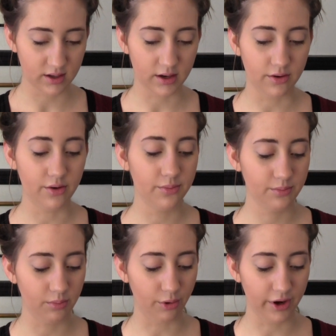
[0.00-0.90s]
I don't know,
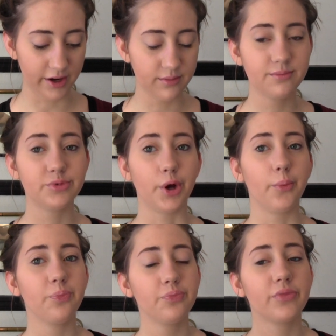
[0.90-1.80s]
boring.
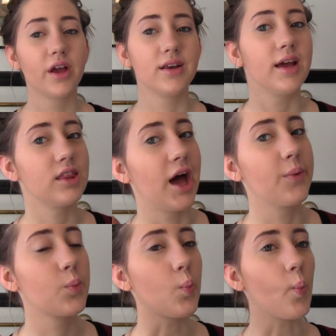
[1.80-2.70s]
So take
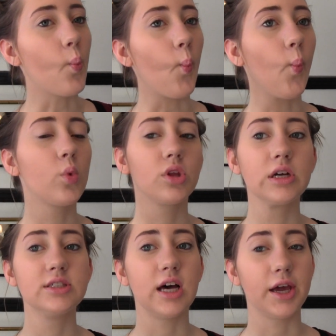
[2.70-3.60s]
that,
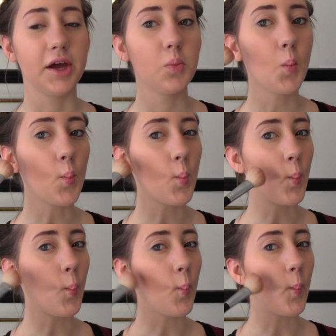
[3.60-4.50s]
suck in,
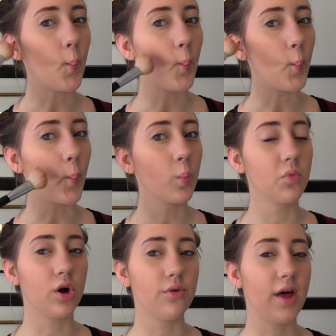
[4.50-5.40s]

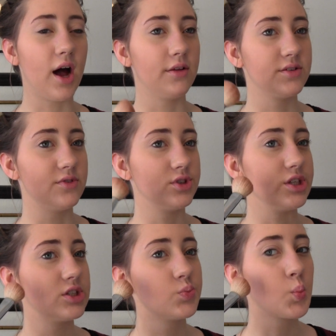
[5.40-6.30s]
and go in the hollows of your
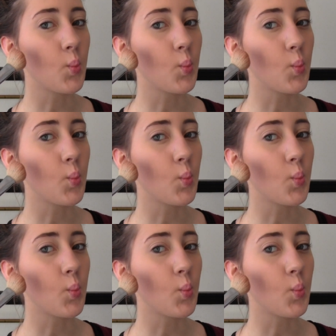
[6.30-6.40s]
cheeks.